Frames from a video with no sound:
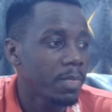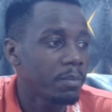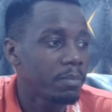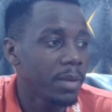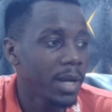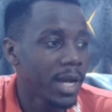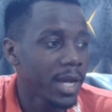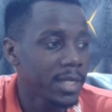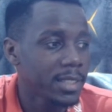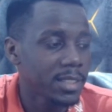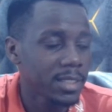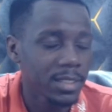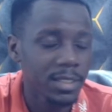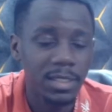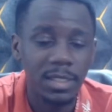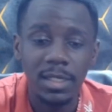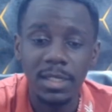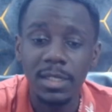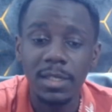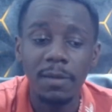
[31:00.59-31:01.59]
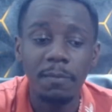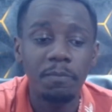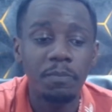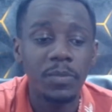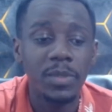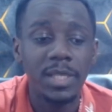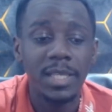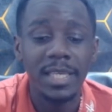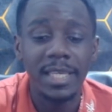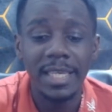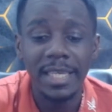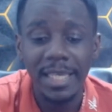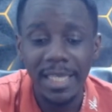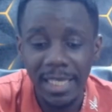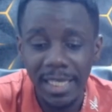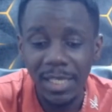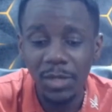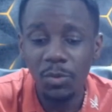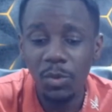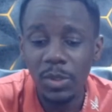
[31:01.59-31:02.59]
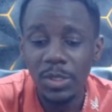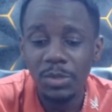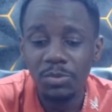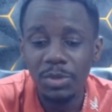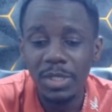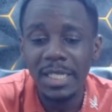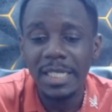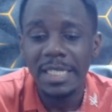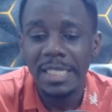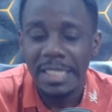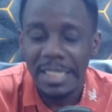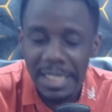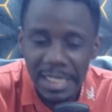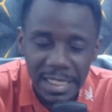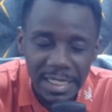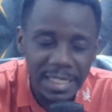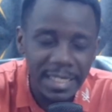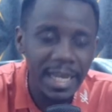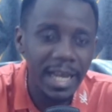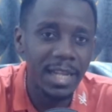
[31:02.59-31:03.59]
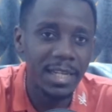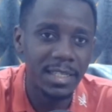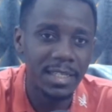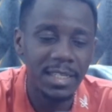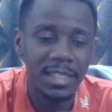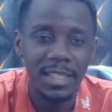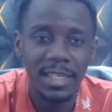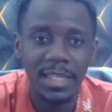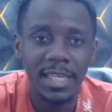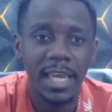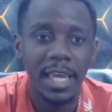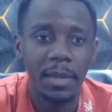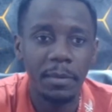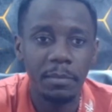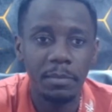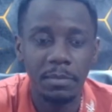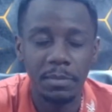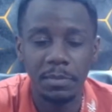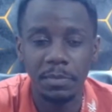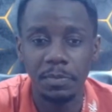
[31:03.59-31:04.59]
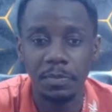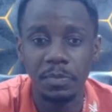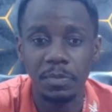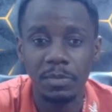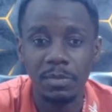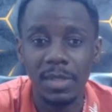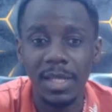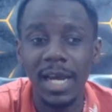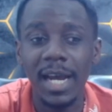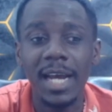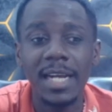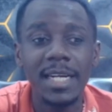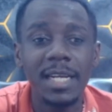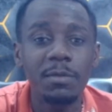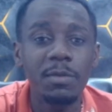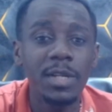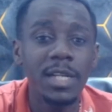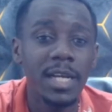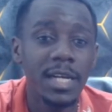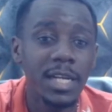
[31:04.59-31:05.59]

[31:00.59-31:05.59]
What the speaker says: But he was really dilly-dallying in the game, and I really